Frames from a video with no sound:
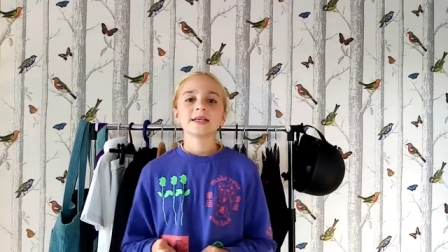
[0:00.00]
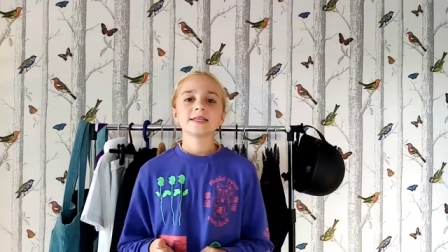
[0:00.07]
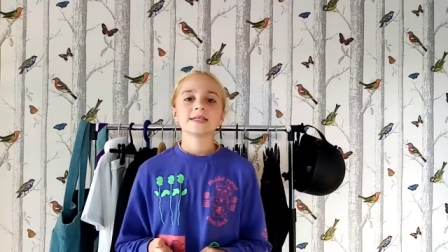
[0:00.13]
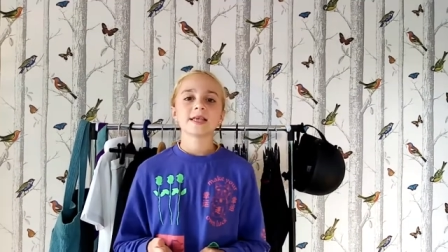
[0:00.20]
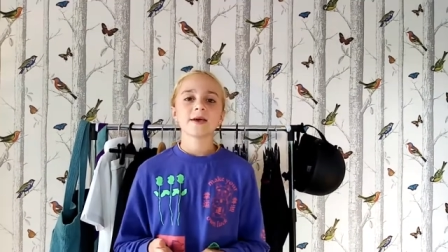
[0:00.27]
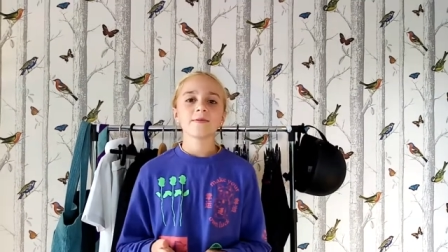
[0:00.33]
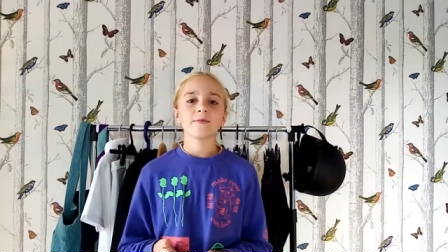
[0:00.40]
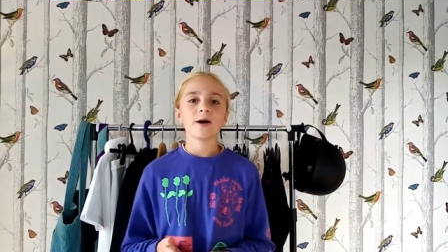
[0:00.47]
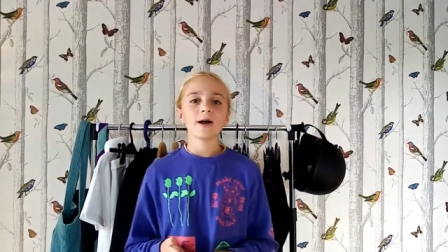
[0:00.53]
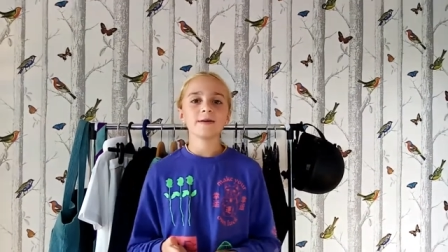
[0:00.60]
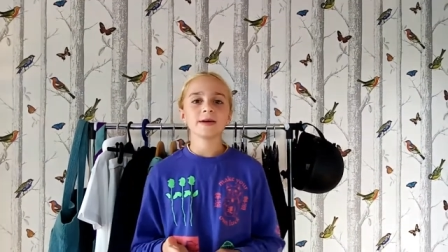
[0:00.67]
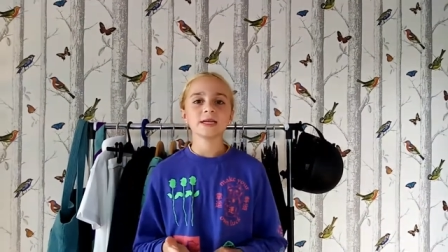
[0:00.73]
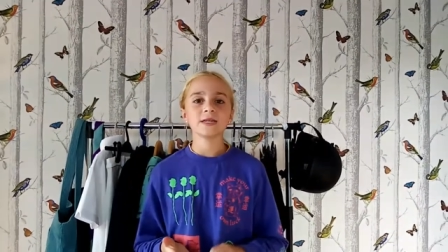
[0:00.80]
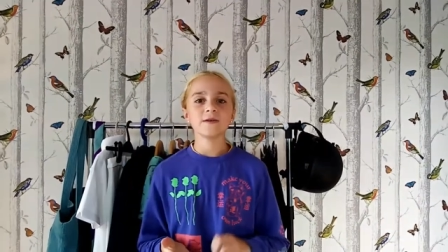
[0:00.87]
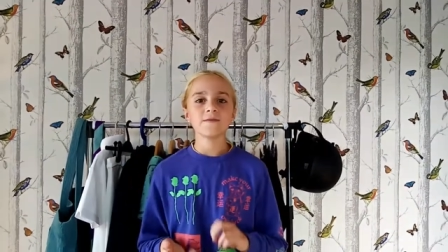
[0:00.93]
So what I'm
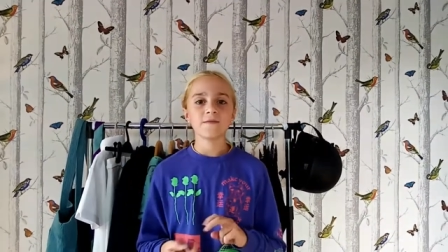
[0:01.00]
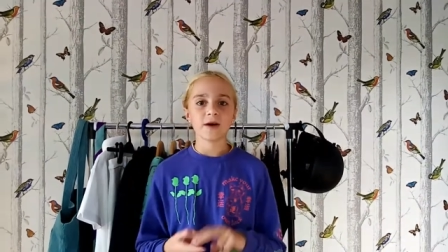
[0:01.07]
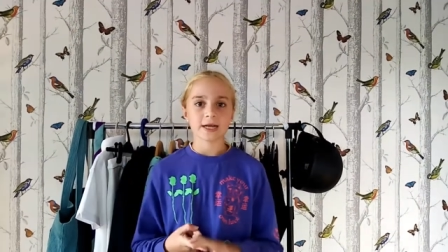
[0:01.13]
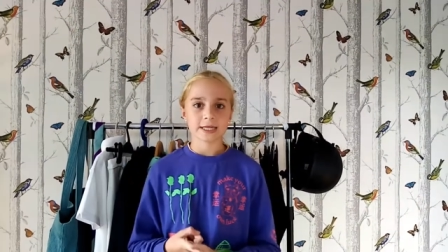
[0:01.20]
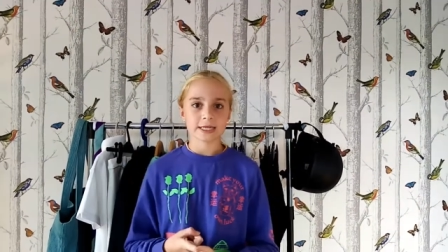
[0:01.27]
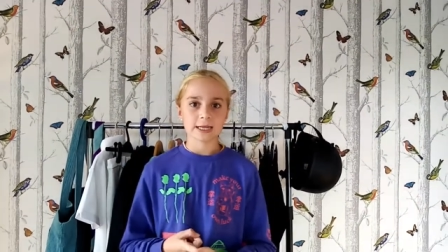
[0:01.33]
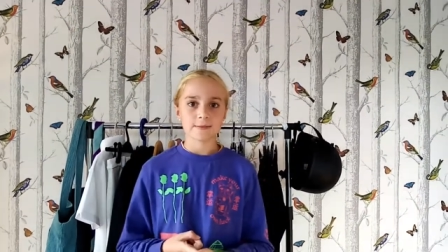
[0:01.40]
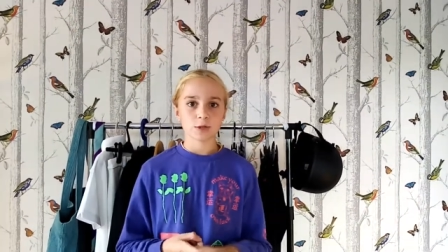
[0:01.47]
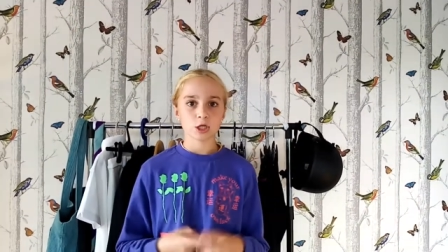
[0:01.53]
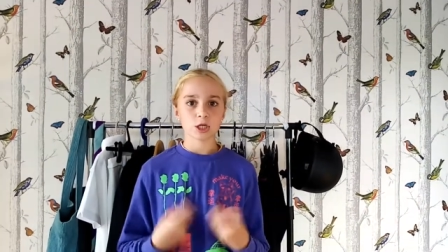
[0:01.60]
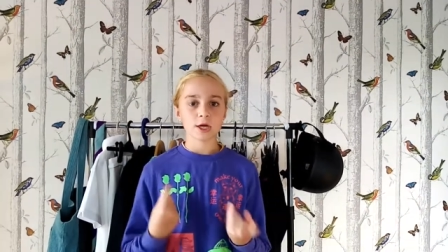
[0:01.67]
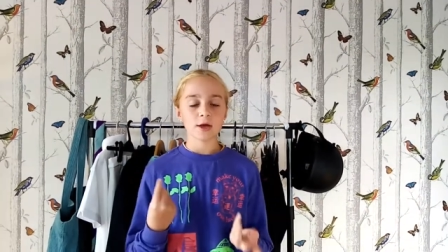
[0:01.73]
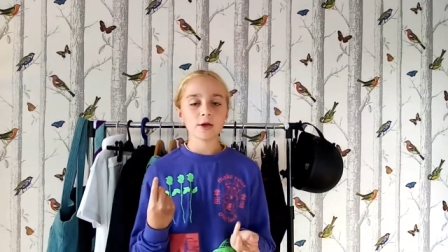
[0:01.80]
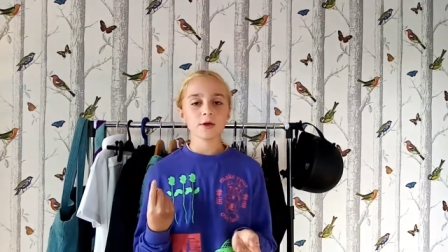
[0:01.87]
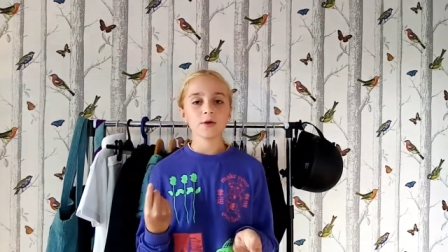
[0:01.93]
going to do first is I'm going to
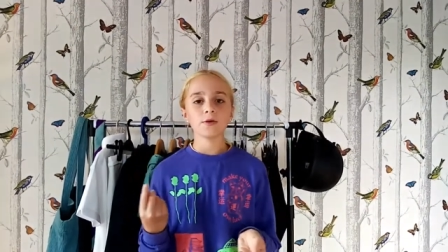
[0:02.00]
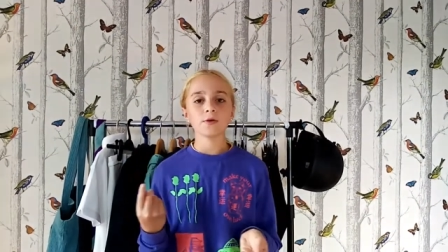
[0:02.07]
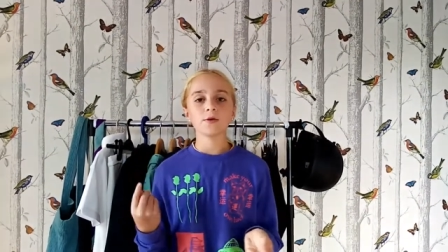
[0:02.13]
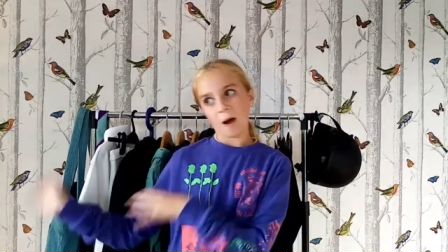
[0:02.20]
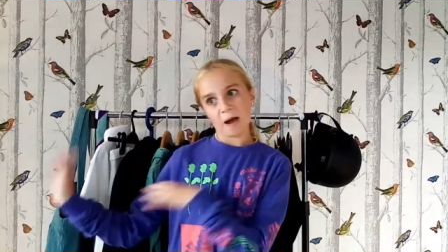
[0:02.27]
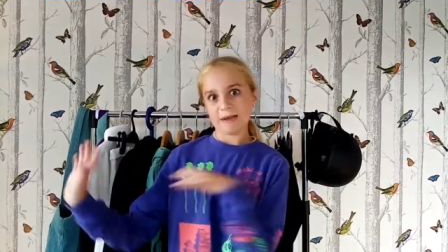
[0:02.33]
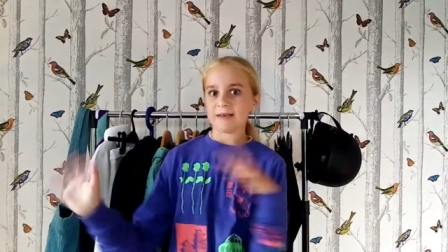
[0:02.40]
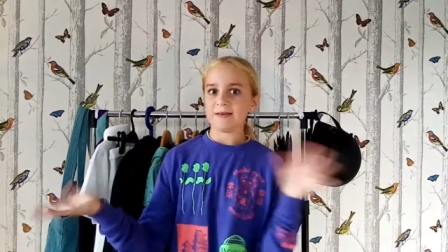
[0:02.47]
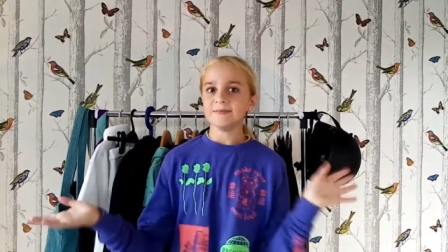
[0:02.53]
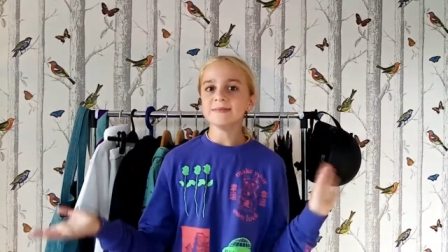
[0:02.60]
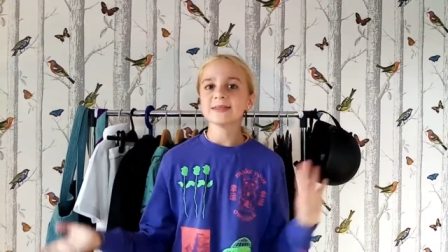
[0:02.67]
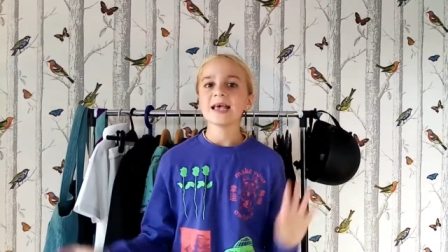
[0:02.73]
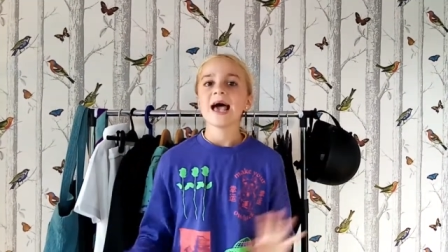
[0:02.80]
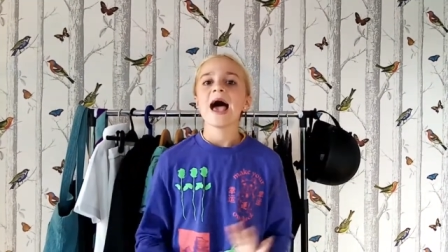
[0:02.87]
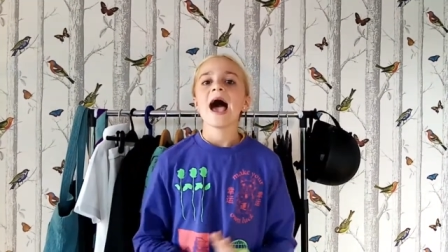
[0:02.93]
show you items
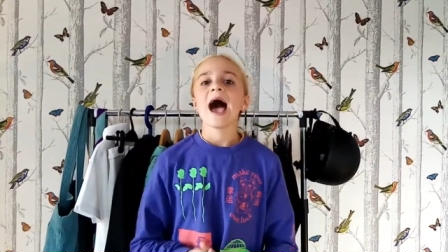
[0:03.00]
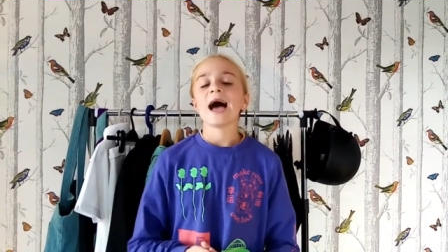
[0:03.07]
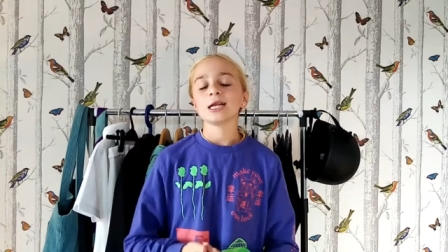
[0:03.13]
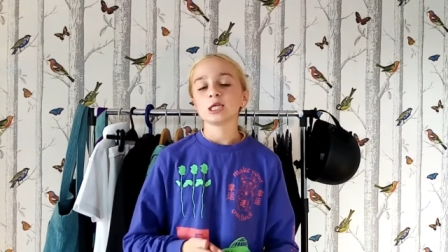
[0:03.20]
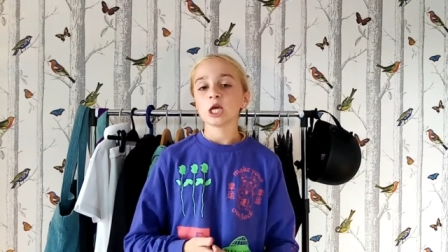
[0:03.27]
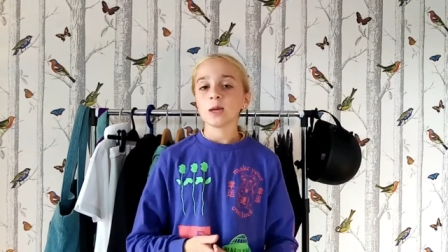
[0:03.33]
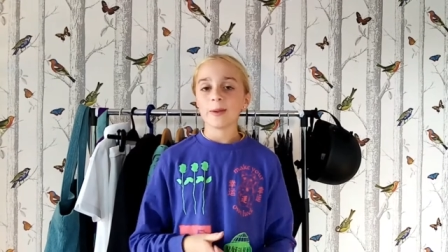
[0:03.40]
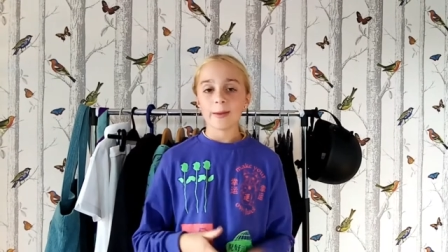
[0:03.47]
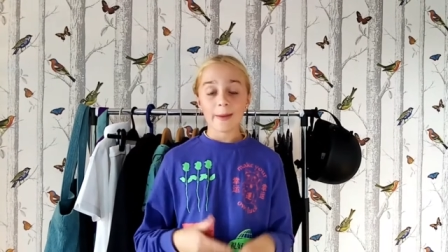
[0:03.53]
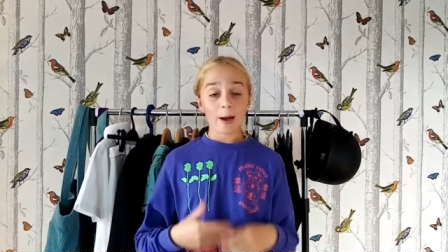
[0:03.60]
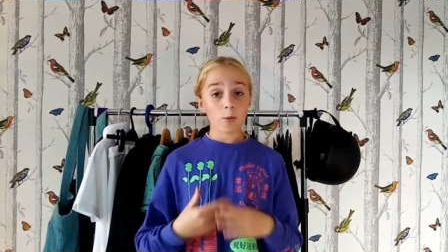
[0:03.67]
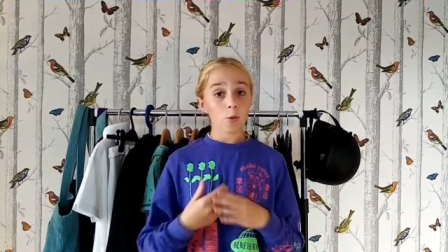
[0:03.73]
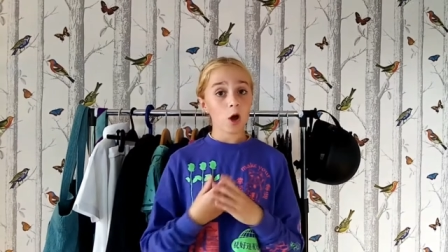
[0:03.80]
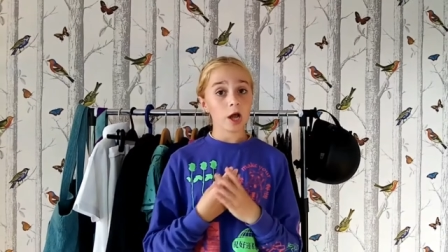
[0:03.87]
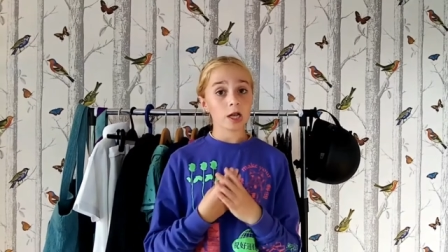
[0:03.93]
and show you a bit
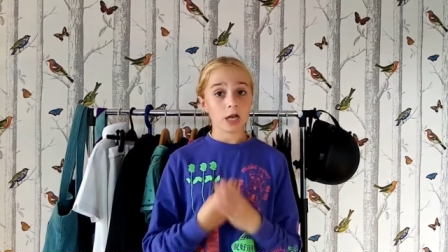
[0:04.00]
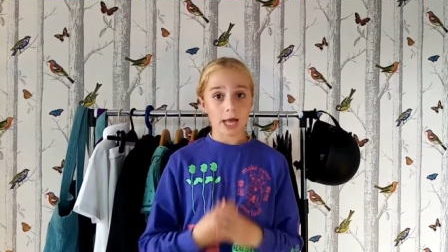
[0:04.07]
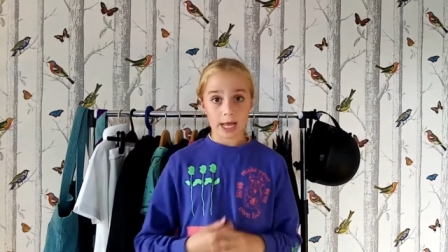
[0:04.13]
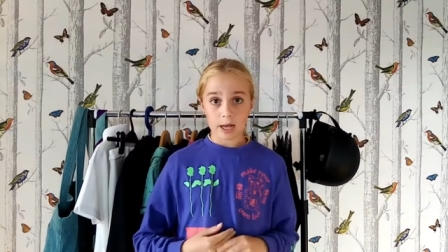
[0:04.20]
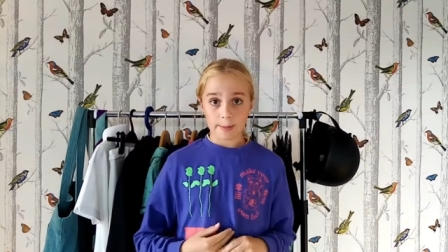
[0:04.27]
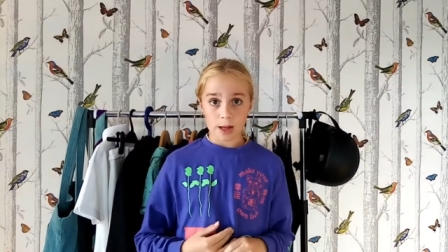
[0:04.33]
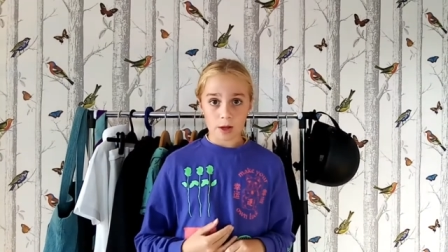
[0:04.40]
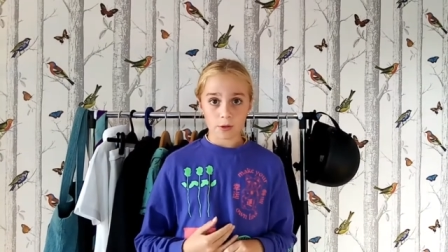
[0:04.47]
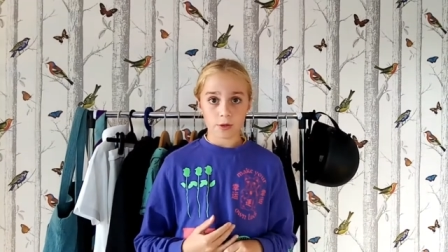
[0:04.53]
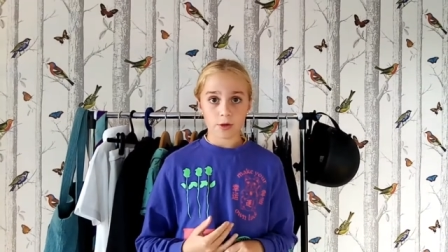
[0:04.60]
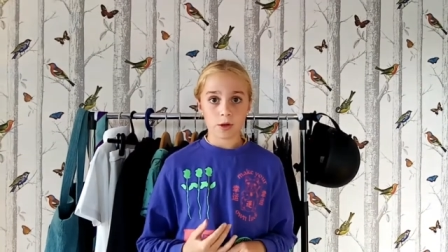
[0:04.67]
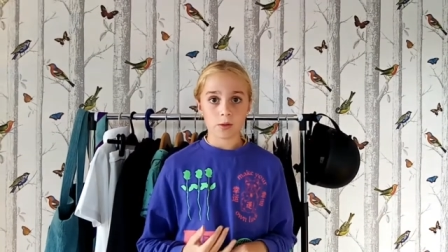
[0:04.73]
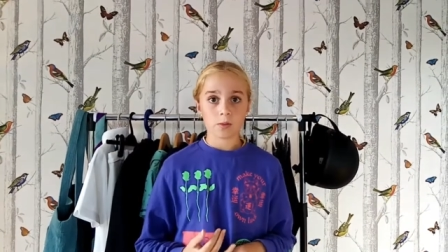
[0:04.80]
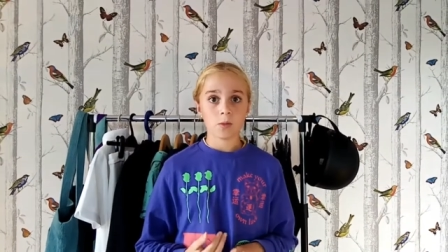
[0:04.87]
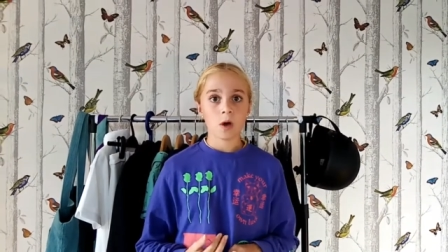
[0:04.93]
about what I like about
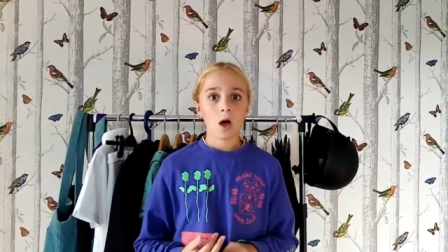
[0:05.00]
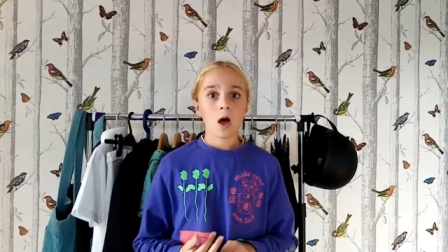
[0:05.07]
them,